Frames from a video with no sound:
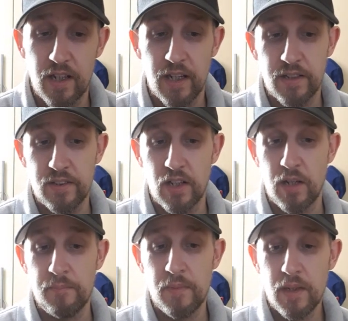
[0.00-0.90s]
And,
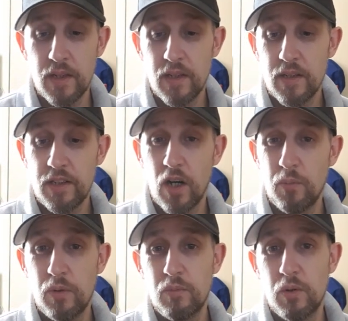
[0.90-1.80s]
um, you know,
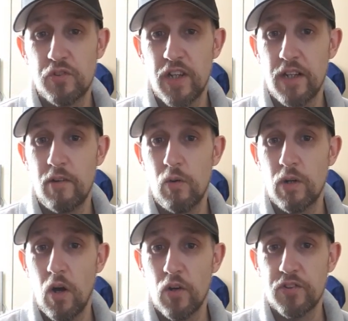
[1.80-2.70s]
we'll, we'll see the real
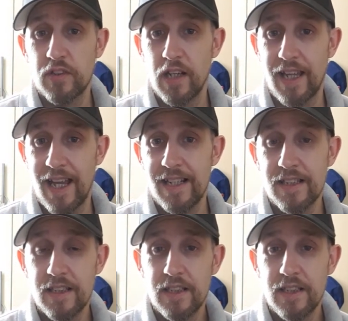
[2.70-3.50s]
class again.